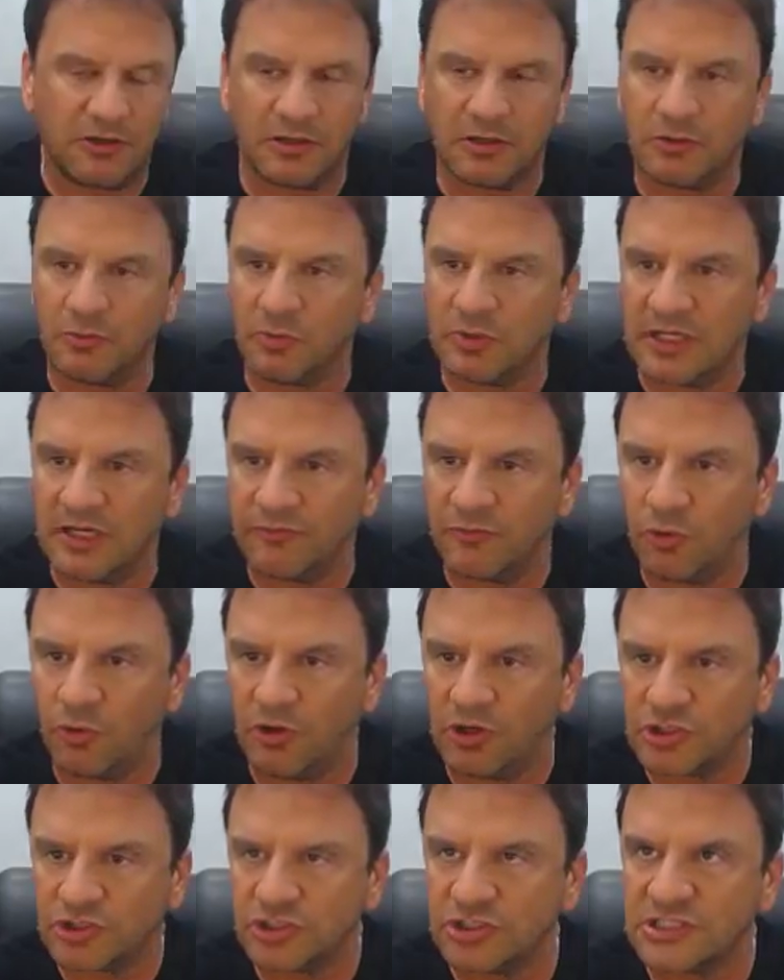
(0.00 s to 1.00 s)
or whatever
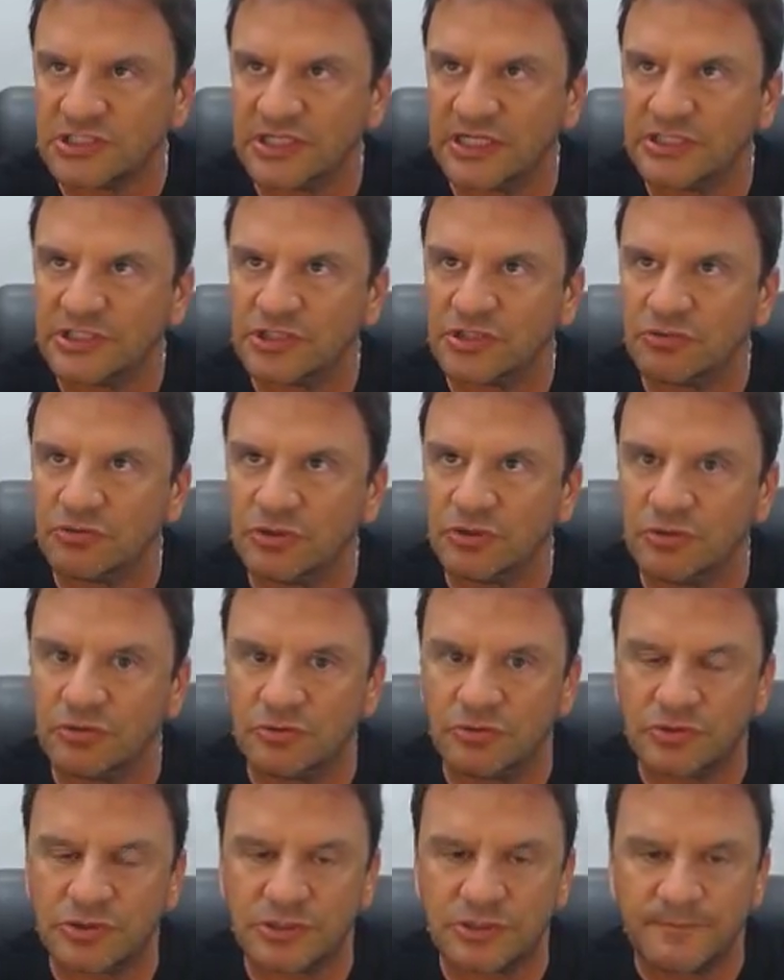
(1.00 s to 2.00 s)
auction sites you
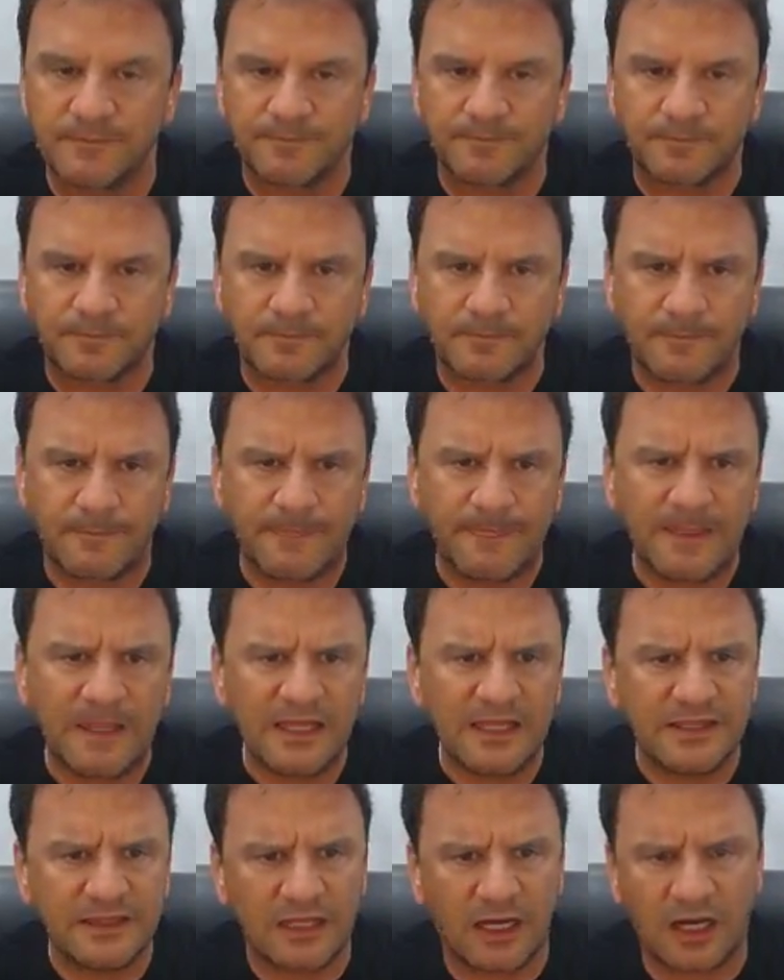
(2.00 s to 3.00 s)
use
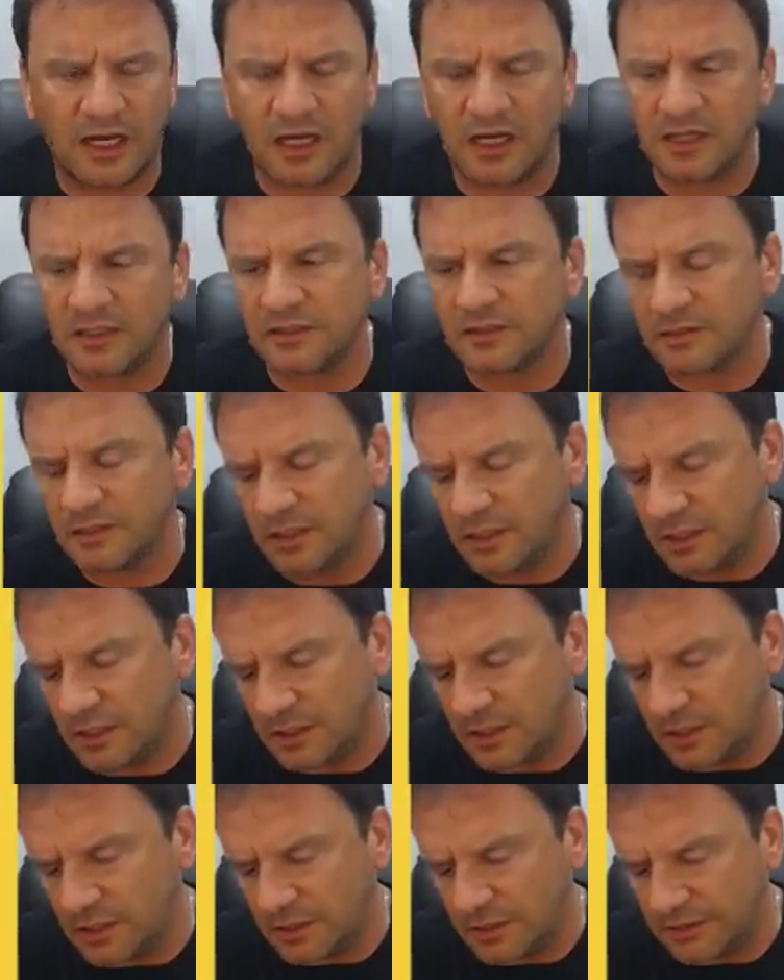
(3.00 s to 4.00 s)

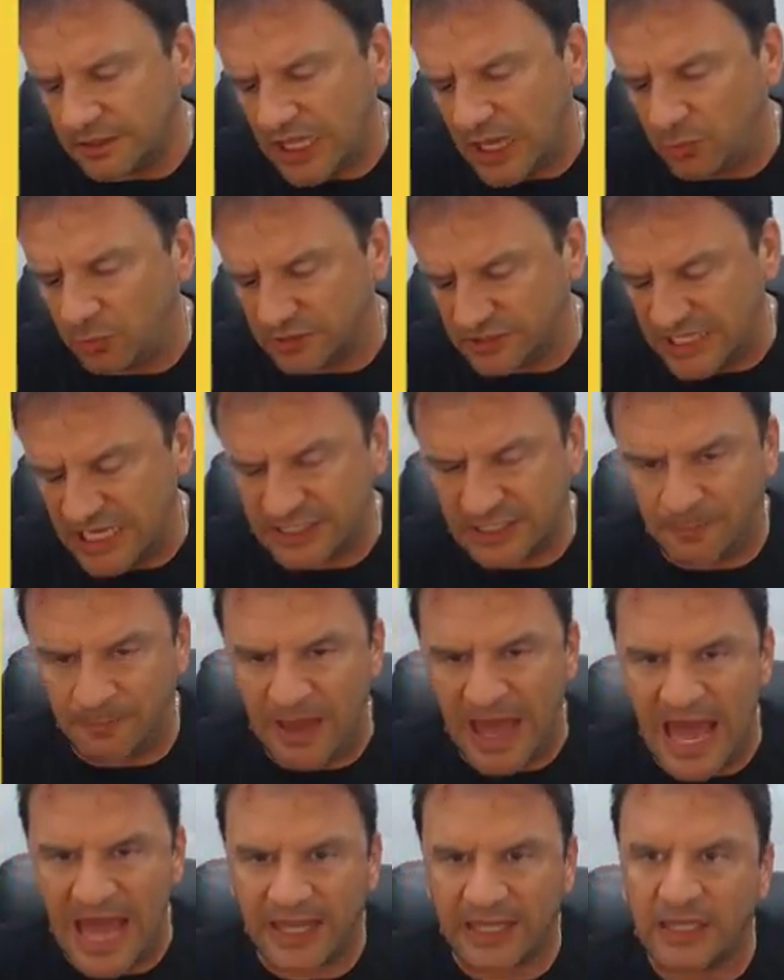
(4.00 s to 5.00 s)
that will take the
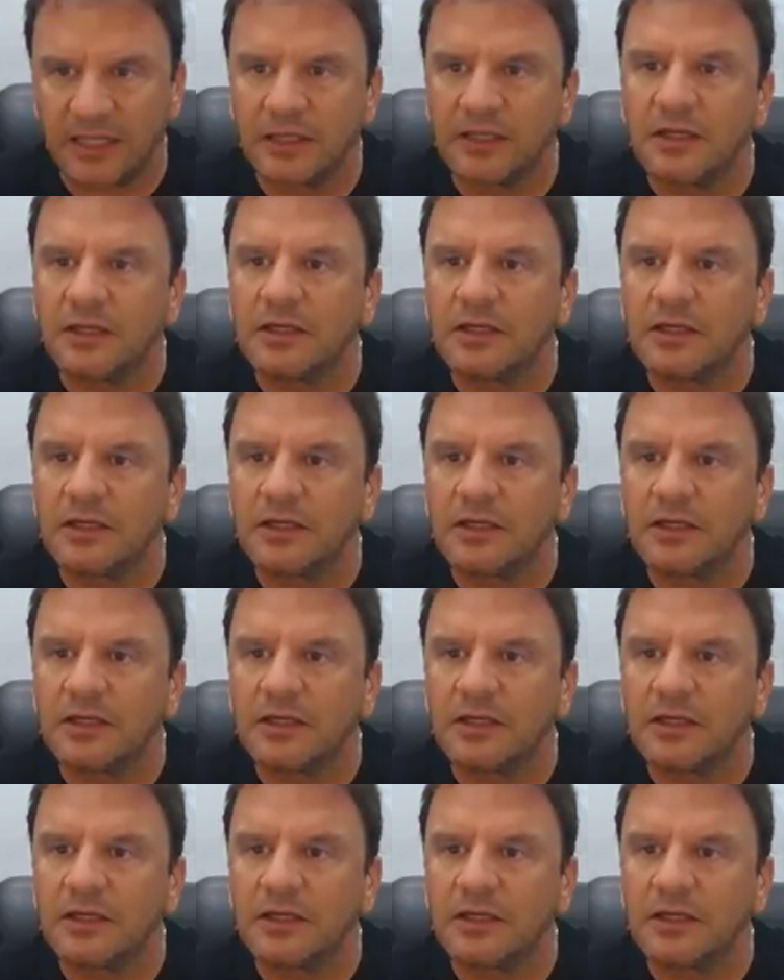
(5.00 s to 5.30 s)
pack,